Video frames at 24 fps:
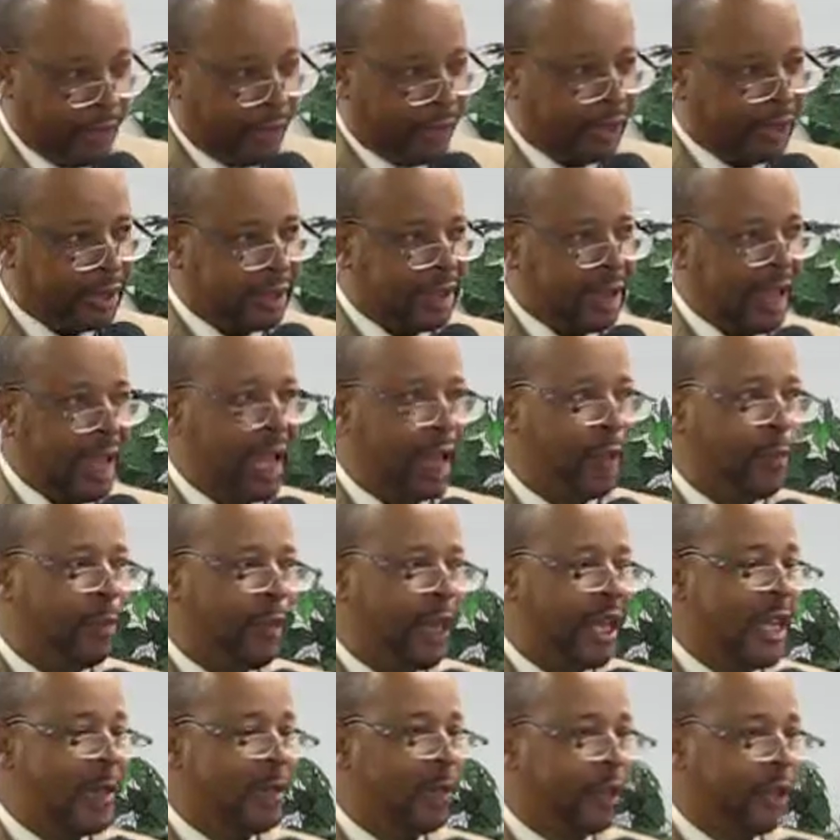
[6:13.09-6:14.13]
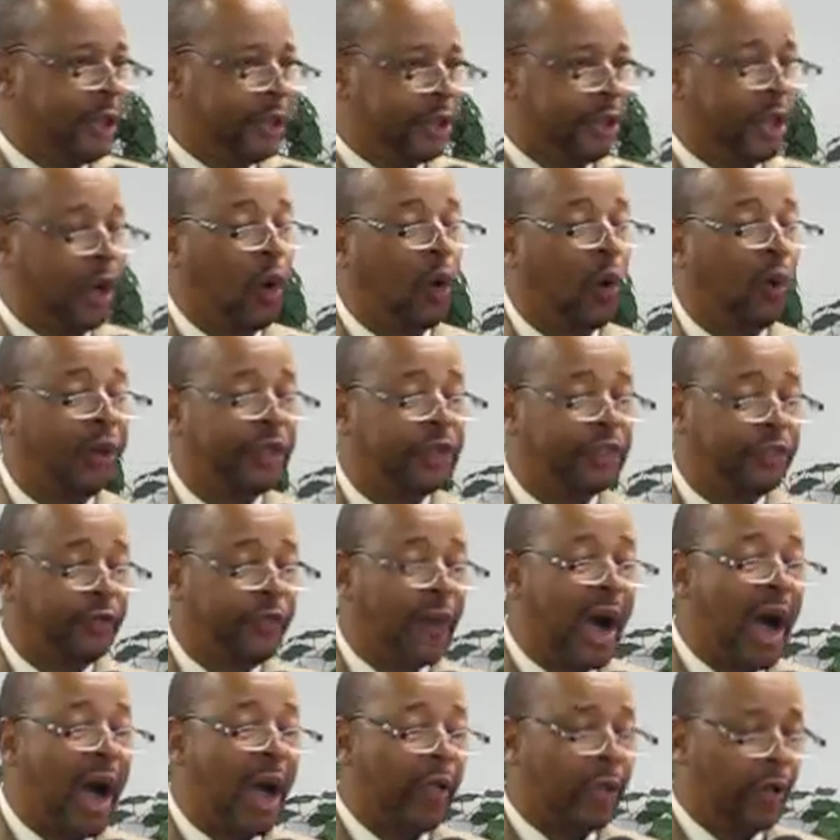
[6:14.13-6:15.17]
the same people that told his
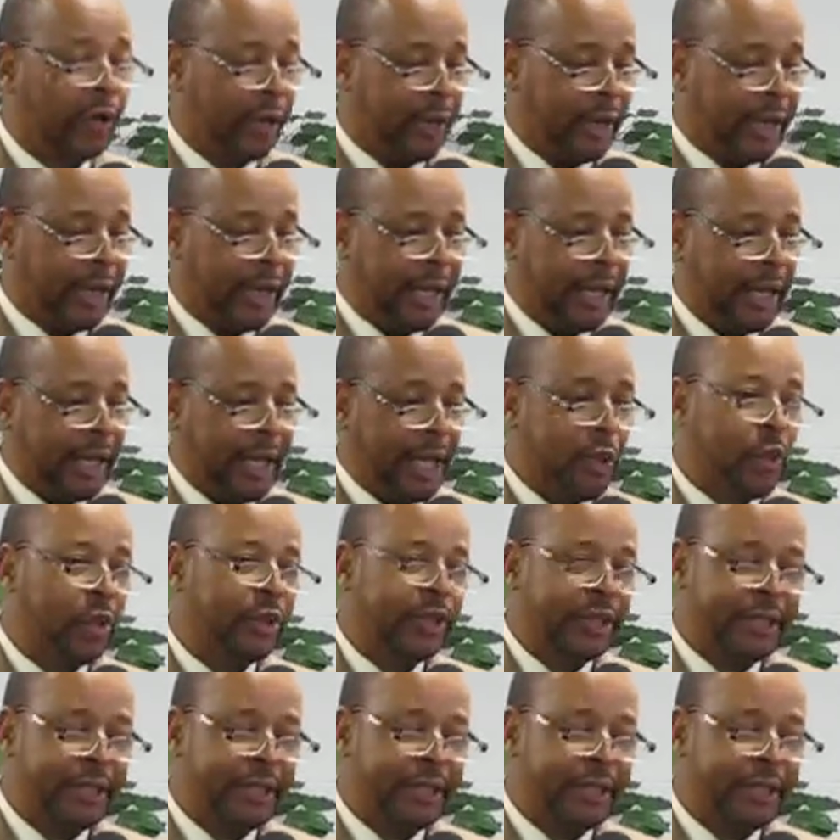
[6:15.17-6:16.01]
father he was